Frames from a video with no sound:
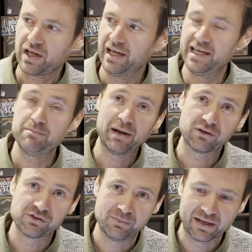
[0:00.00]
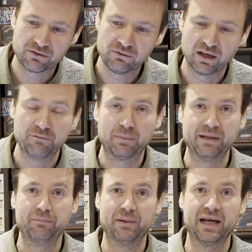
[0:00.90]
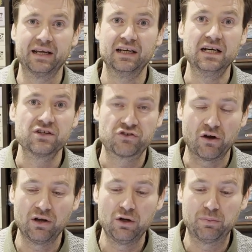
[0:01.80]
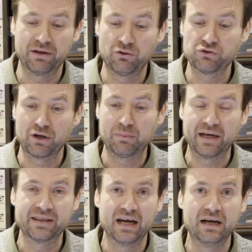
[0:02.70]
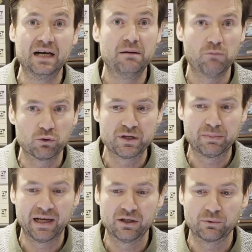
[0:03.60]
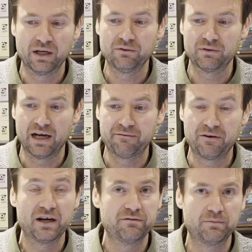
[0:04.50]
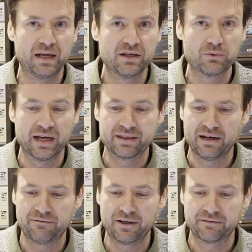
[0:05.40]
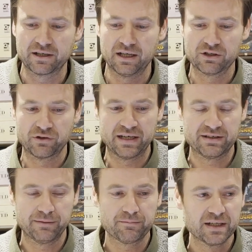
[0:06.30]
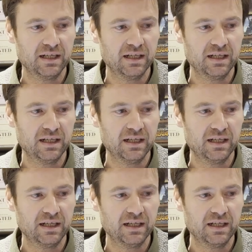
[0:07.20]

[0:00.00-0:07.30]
Heat, Pedal to the Metal, I've been playing solo, but I've also played that multiplayer as well. 5 players, we had that, 5 cars racing.